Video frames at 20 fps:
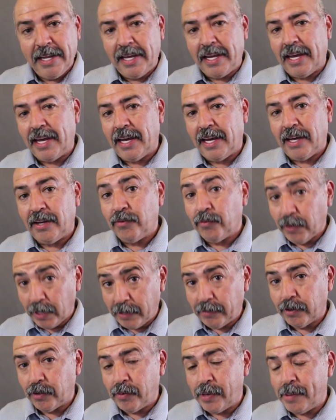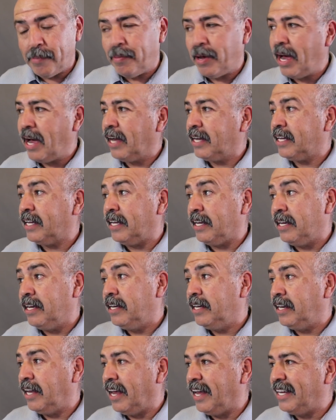and we will be back
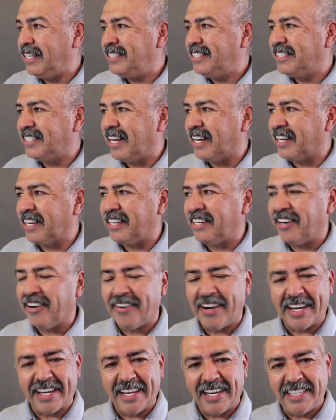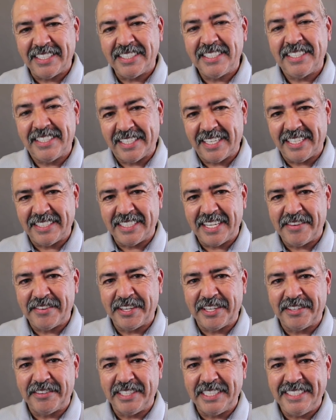in a second. All right, guys. You guys have a
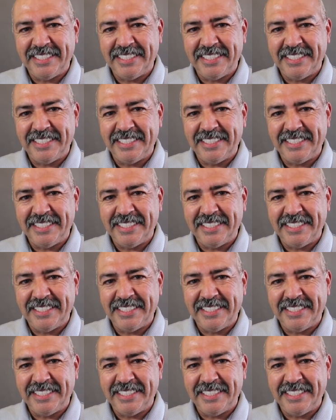good one.